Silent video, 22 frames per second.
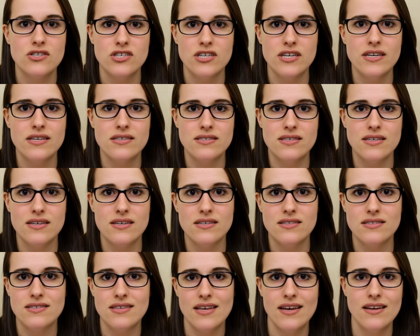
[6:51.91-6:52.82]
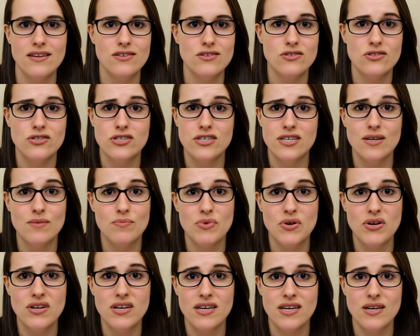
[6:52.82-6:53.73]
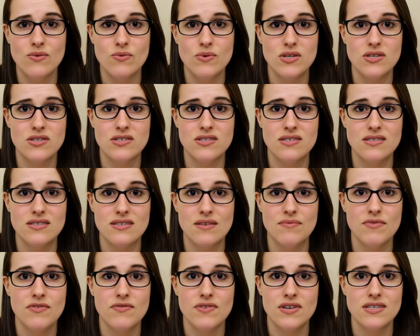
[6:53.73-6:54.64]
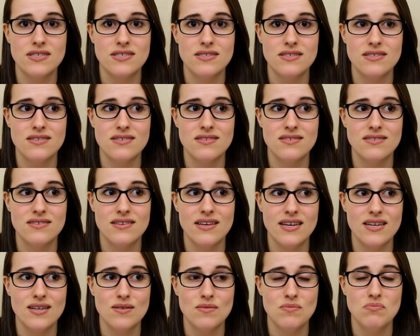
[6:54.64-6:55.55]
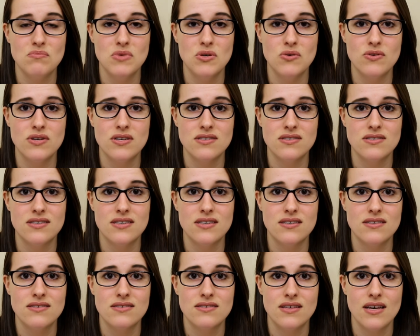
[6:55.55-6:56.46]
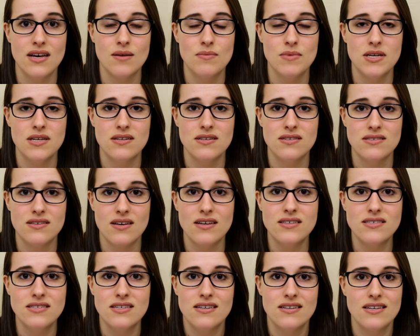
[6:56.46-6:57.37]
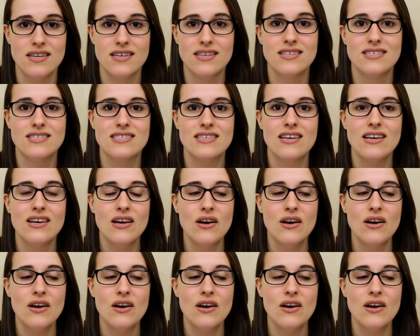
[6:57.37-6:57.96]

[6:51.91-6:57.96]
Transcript: chia seeds and chia pudding, which to some of us is like mucousy, slimy disgustingness,